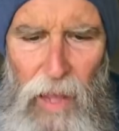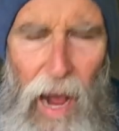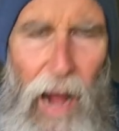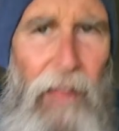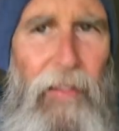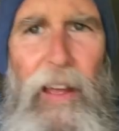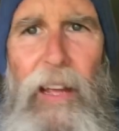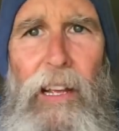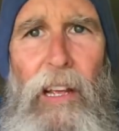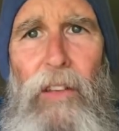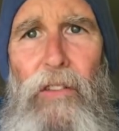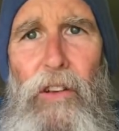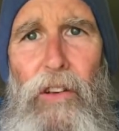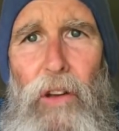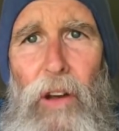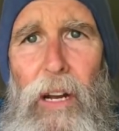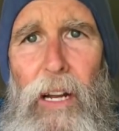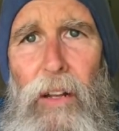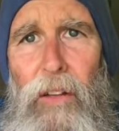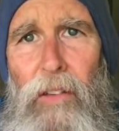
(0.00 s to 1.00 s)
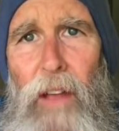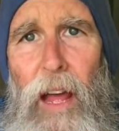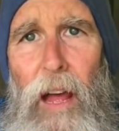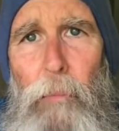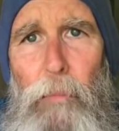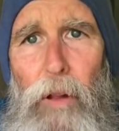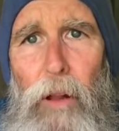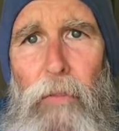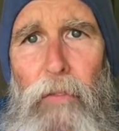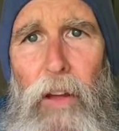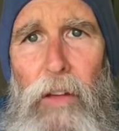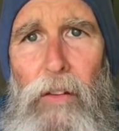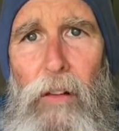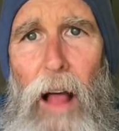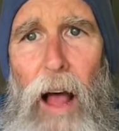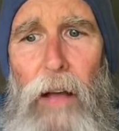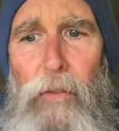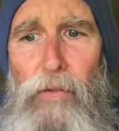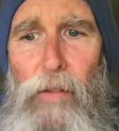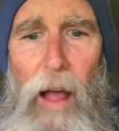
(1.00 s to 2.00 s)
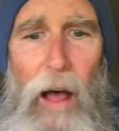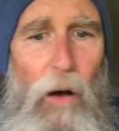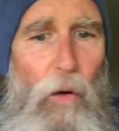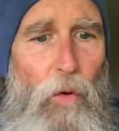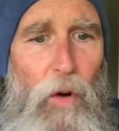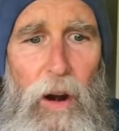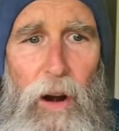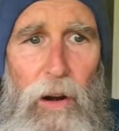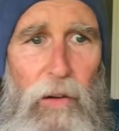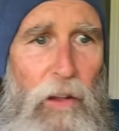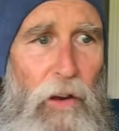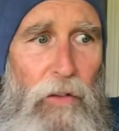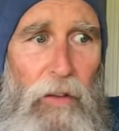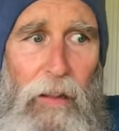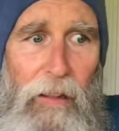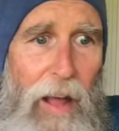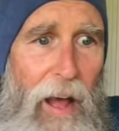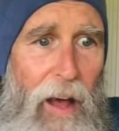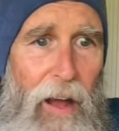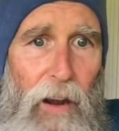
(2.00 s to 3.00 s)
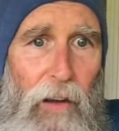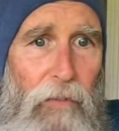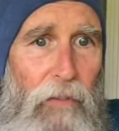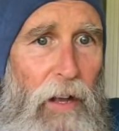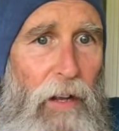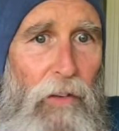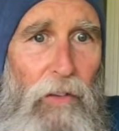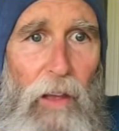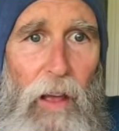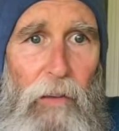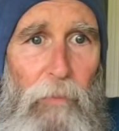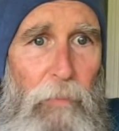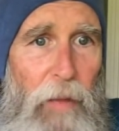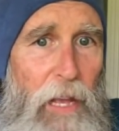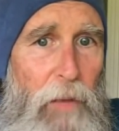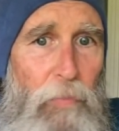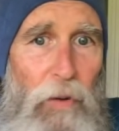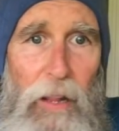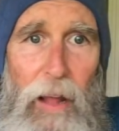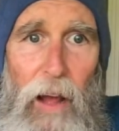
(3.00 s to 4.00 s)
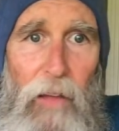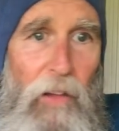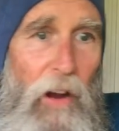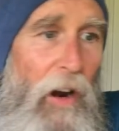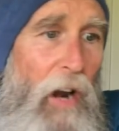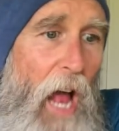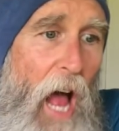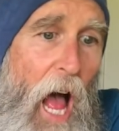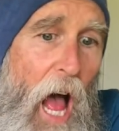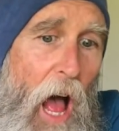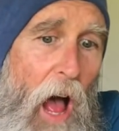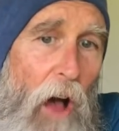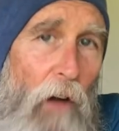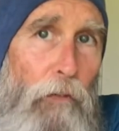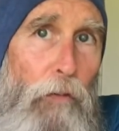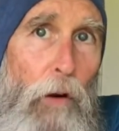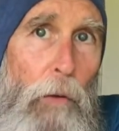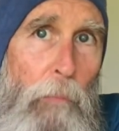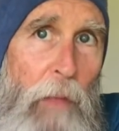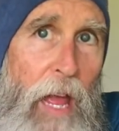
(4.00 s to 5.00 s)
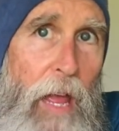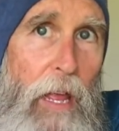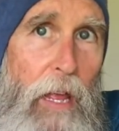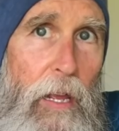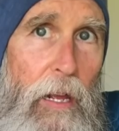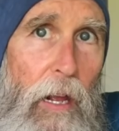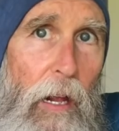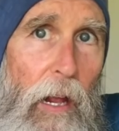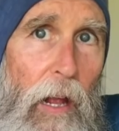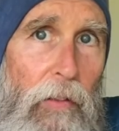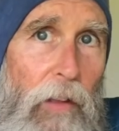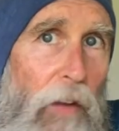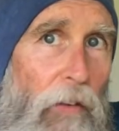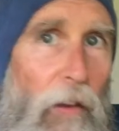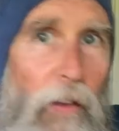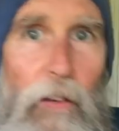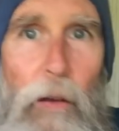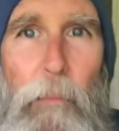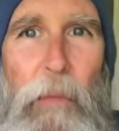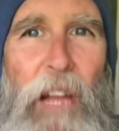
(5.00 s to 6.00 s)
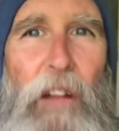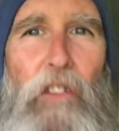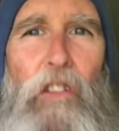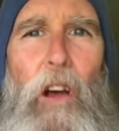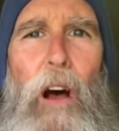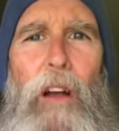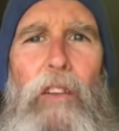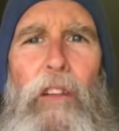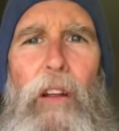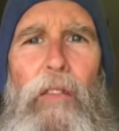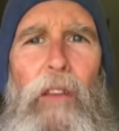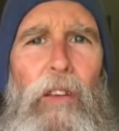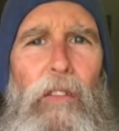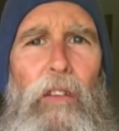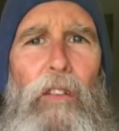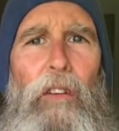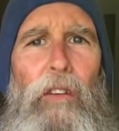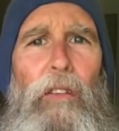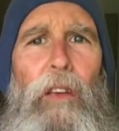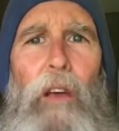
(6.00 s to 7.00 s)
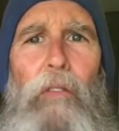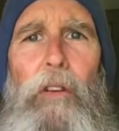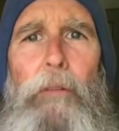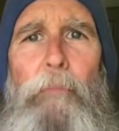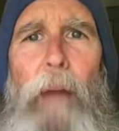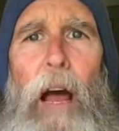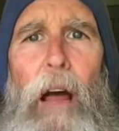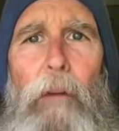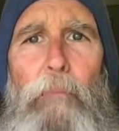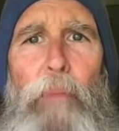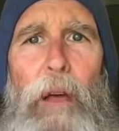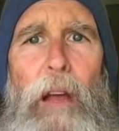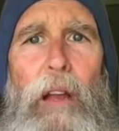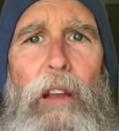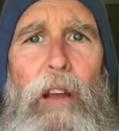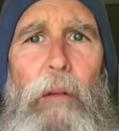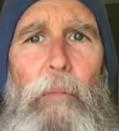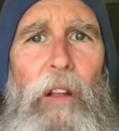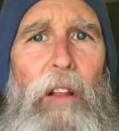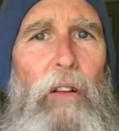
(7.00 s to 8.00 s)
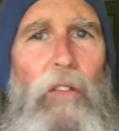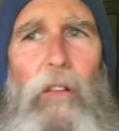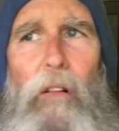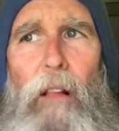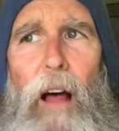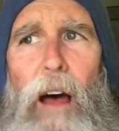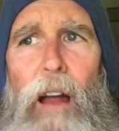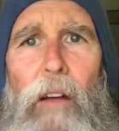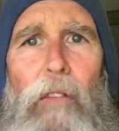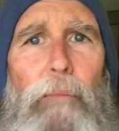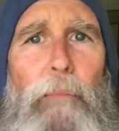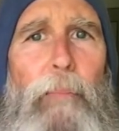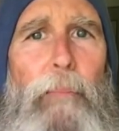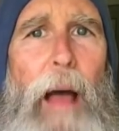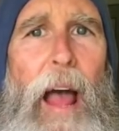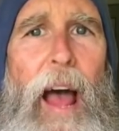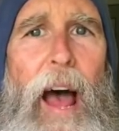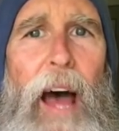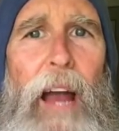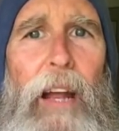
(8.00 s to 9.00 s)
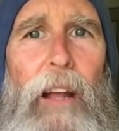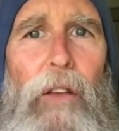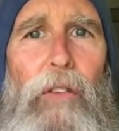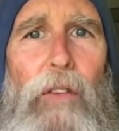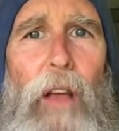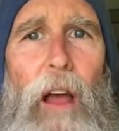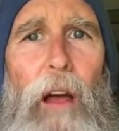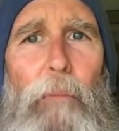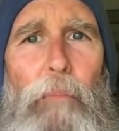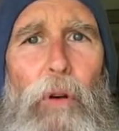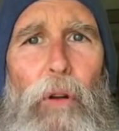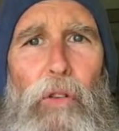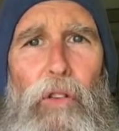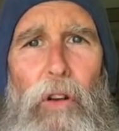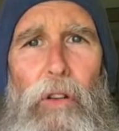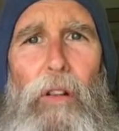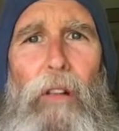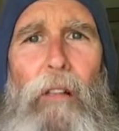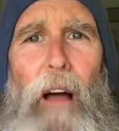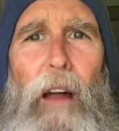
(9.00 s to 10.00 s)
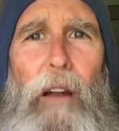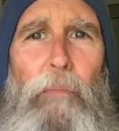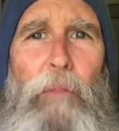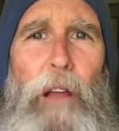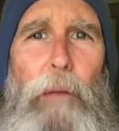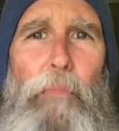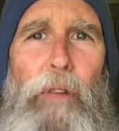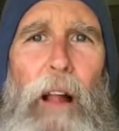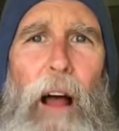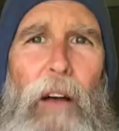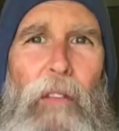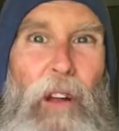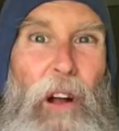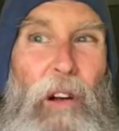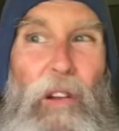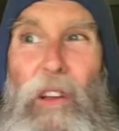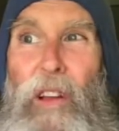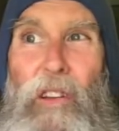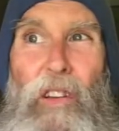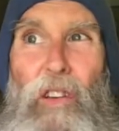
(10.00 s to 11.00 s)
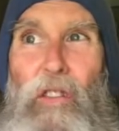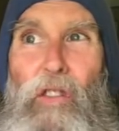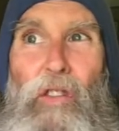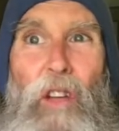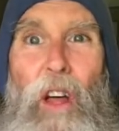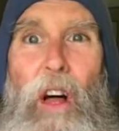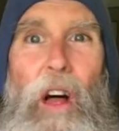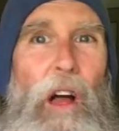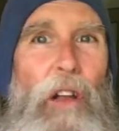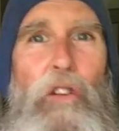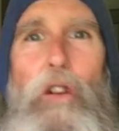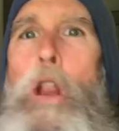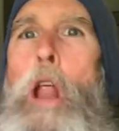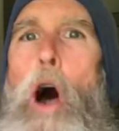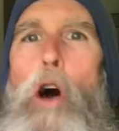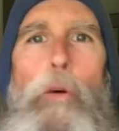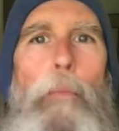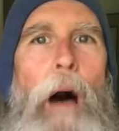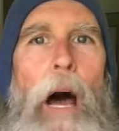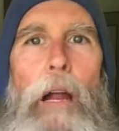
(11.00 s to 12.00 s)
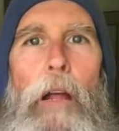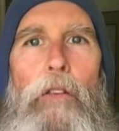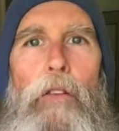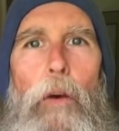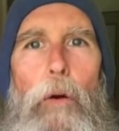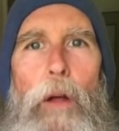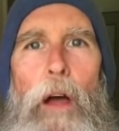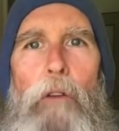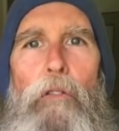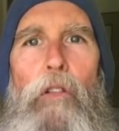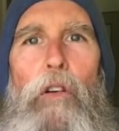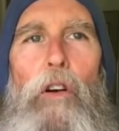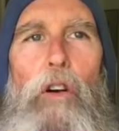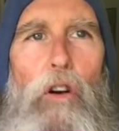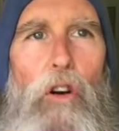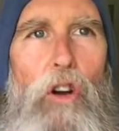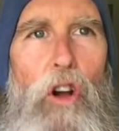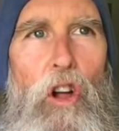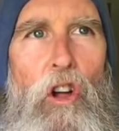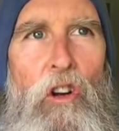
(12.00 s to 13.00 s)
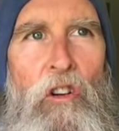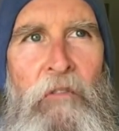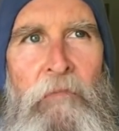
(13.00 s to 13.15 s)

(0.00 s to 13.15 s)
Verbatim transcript: I think he's a good example of this lifestyle where there's a lot of people out there. For me, and this isn't me judging, this is just giving my opinion, but there's a lot of bad examples. There's a lot of people out there that just nobody's going to ever